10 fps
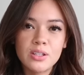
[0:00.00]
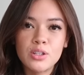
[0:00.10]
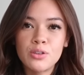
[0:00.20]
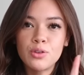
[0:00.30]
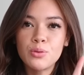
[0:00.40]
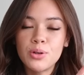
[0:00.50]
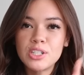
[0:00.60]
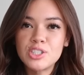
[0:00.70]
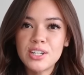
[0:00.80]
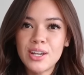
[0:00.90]
If you
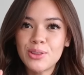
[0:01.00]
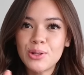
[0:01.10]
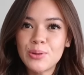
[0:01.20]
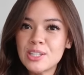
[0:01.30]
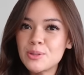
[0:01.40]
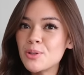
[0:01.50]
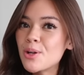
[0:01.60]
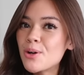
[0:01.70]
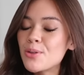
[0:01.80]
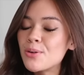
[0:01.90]
want to check out the links
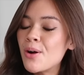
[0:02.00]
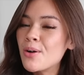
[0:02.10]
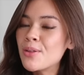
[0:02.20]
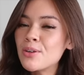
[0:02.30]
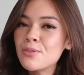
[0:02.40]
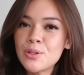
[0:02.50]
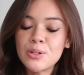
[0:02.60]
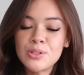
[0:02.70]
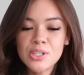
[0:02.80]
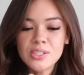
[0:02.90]
below, they're all there for you
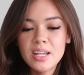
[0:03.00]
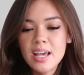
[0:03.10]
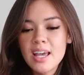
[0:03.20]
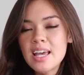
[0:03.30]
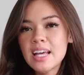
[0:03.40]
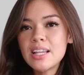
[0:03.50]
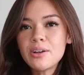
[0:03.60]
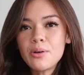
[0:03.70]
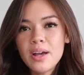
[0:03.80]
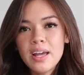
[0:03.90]
to just
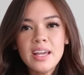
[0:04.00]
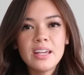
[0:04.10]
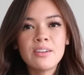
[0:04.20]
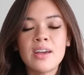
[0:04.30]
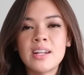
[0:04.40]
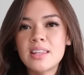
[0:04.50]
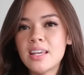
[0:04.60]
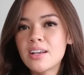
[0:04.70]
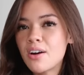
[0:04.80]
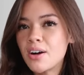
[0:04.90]
click away if
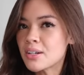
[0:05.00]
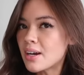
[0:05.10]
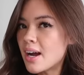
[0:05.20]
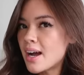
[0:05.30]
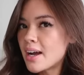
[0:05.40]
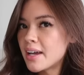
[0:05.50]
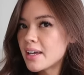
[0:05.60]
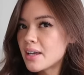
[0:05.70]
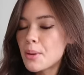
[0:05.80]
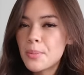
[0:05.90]
anything caught your eye.